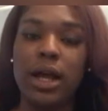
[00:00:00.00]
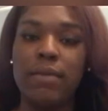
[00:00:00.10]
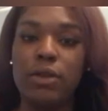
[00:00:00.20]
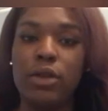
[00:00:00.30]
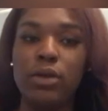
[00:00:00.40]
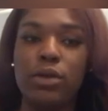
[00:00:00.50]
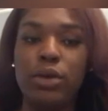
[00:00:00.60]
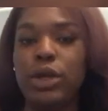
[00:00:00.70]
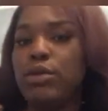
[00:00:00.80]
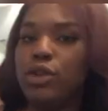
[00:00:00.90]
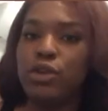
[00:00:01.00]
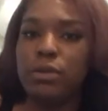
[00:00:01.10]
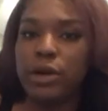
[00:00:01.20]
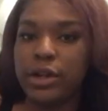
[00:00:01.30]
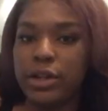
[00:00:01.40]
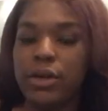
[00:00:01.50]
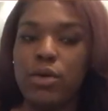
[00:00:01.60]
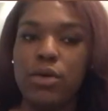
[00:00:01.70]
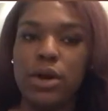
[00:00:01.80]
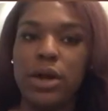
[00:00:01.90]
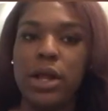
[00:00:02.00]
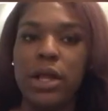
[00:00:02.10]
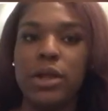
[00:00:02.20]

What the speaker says: up to YouTubers or